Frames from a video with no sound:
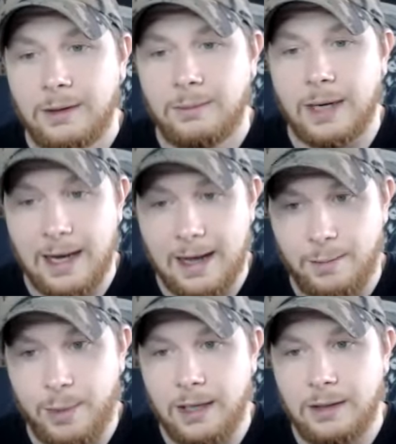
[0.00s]
But I got out
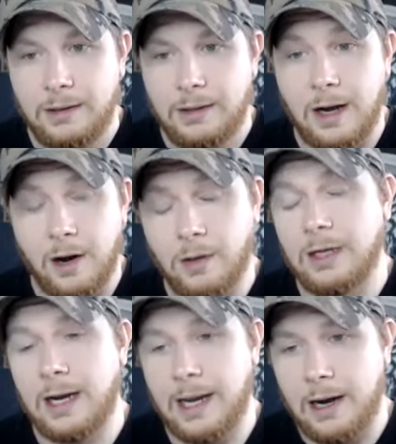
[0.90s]
of bed. And not only
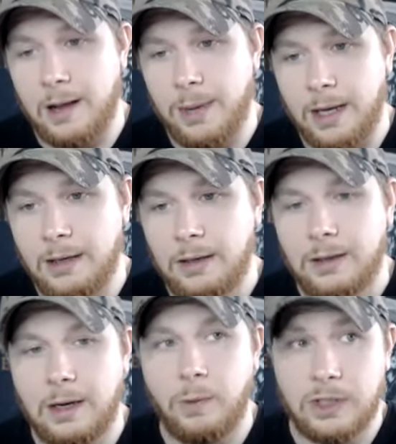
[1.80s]
did I get out of bed,
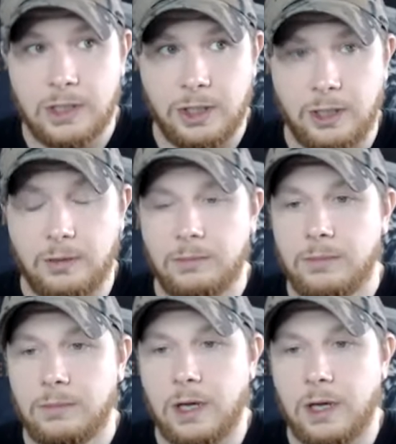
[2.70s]
I went to the gym.